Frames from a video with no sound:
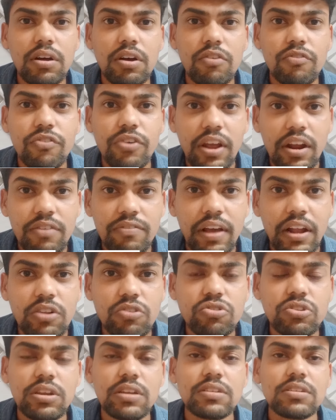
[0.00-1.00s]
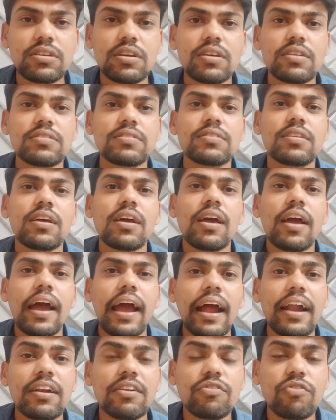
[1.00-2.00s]
fair value changes
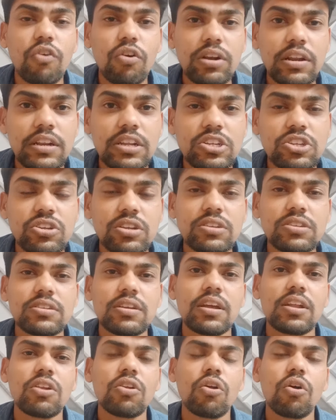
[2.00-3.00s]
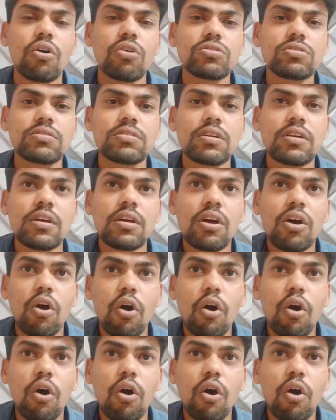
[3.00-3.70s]
and foreign exchange gain loss.